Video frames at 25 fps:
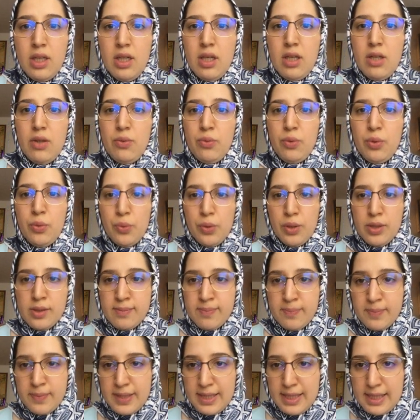We will
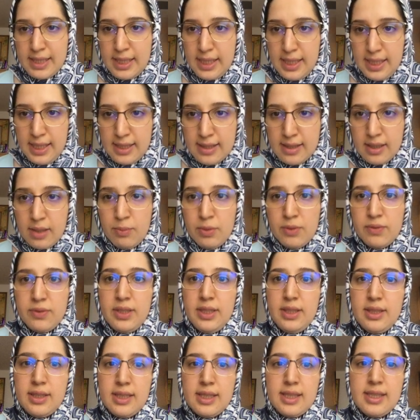see some of
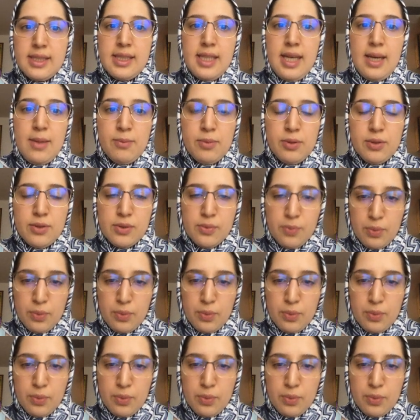these examples.